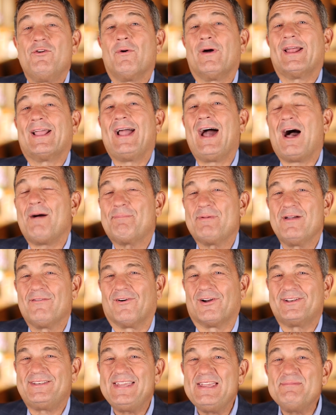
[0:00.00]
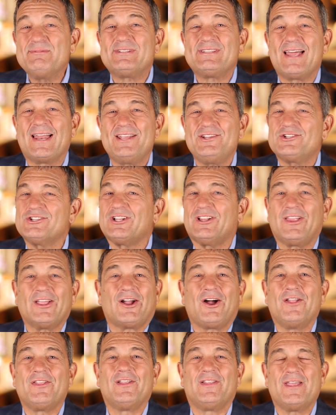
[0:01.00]
you want a copy of our team study, just
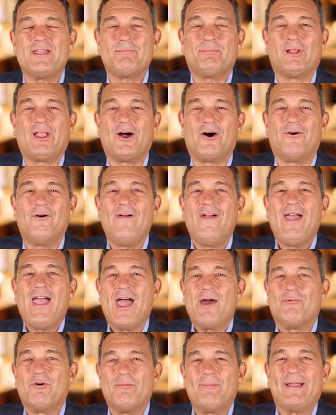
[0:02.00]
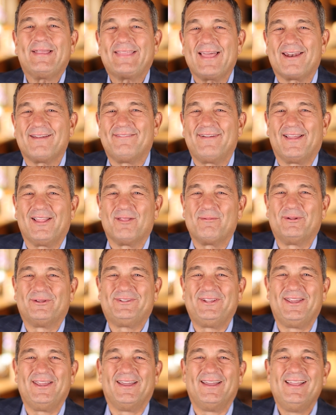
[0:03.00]
click on the link below and we'll make that available
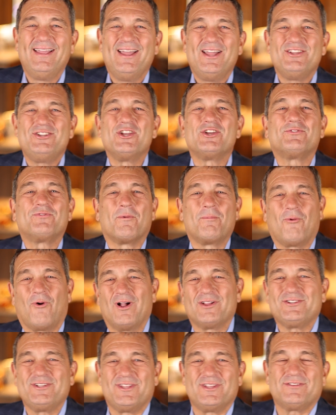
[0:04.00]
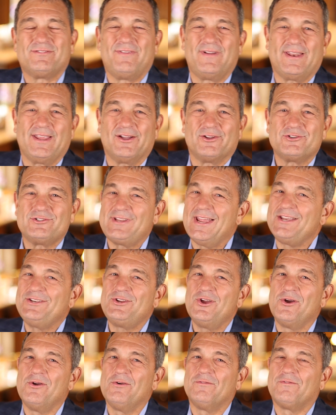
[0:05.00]
to you just for watching this video. Stay
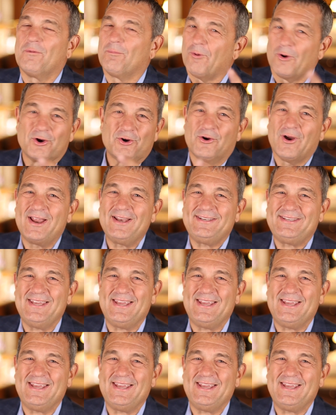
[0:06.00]
tuned for more great